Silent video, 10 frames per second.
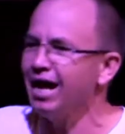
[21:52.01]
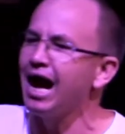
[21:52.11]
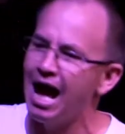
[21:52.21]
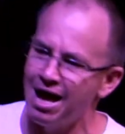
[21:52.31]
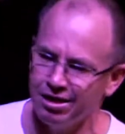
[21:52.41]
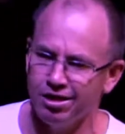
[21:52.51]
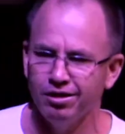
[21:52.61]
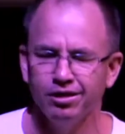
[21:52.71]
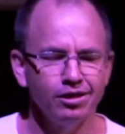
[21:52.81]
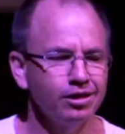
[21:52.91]
guys,
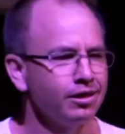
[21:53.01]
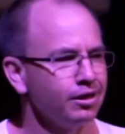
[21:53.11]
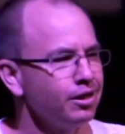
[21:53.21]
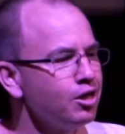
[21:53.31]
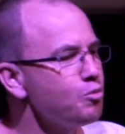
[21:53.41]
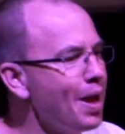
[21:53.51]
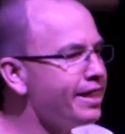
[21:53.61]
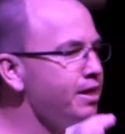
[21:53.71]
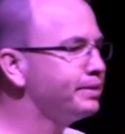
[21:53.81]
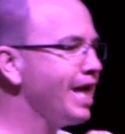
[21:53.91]
spent
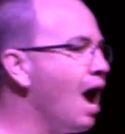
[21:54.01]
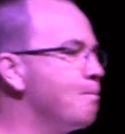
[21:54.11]
some time